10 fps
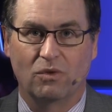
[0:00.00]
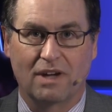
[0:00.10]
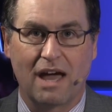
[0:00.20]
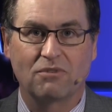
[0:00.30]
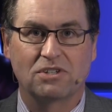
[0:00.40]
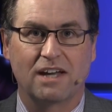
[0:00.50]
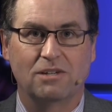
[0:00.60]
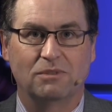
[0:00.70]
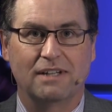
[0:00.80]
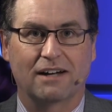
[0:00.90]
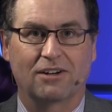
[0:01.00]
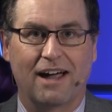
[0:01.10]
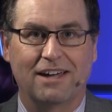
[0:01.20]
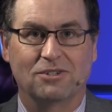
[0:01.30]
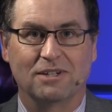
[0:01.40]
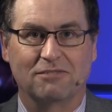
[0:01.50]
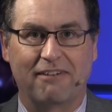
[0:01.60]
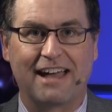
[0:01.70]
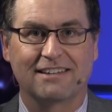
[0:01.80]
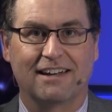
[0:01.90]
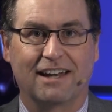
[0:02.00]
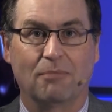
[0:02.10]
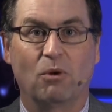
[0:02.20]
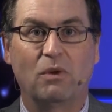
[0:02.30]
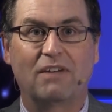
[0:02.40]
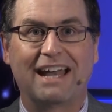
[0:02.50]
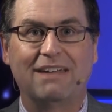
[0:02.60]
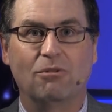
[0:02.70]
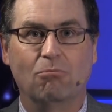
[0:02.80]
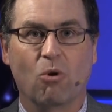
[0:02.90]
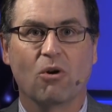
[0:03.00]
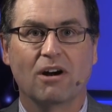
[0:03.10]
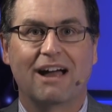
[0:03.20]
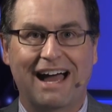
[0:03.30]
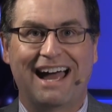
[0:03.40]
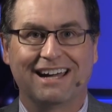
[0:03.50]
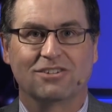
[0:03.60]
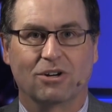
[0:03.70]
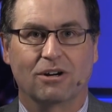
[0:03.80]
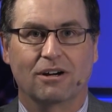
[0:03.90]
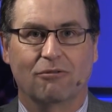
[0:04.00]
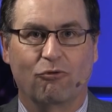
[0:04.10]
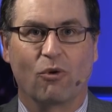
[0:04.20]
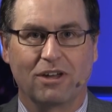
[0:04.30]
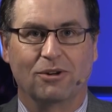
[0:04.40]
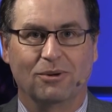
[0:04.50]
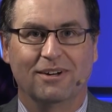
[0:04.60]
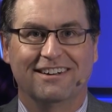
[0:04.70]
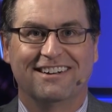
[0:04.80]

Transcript: The conversation with Dr. Heiser is fascinating, but we've got even more Heiser for you.